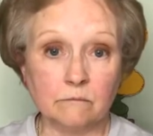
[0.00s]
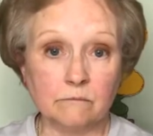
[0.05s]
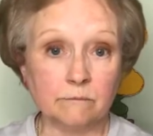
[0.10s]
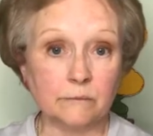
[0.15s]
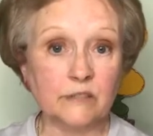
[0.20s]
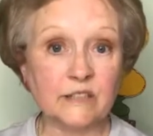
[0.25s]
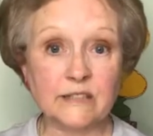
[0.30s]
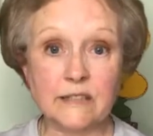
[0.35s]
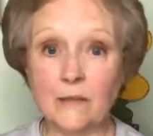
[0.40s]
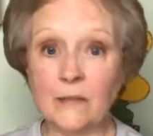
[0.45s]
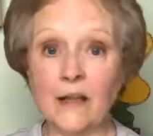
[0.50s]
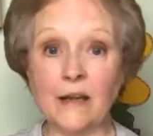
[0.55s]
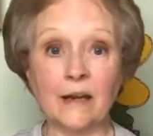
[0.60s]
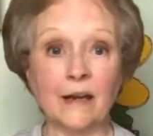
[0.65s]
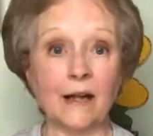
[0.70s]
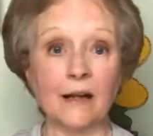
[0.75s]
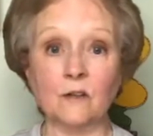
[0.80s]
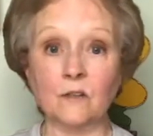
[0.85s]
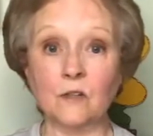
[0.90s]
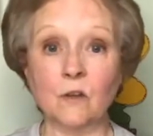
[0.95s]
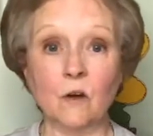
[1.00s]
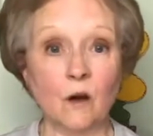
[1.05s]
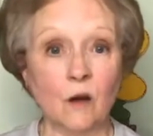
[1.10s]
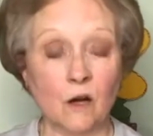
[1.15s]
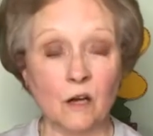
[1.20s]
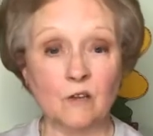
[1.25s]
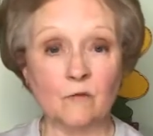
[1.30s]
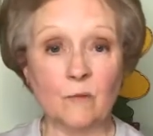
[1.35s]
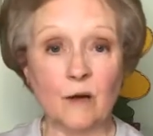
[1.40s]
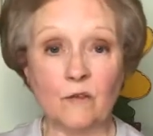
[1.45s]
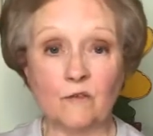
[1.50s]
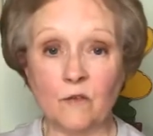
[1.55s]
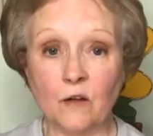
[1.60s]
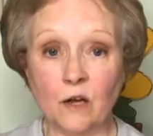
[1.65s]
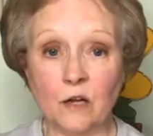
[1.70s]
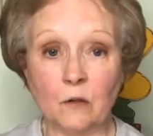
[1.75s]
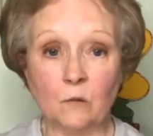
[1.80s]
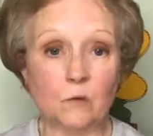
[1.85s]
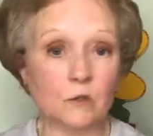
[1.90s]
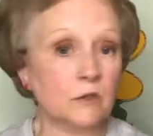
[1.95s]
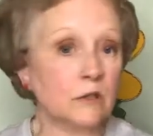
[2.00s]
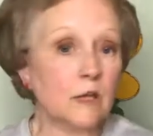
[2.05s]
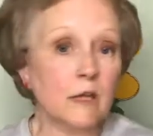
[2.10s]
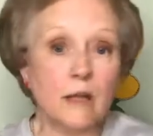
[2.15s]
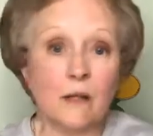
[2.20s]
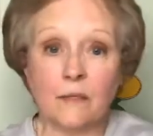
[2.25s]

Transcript: send that out to all of my followers.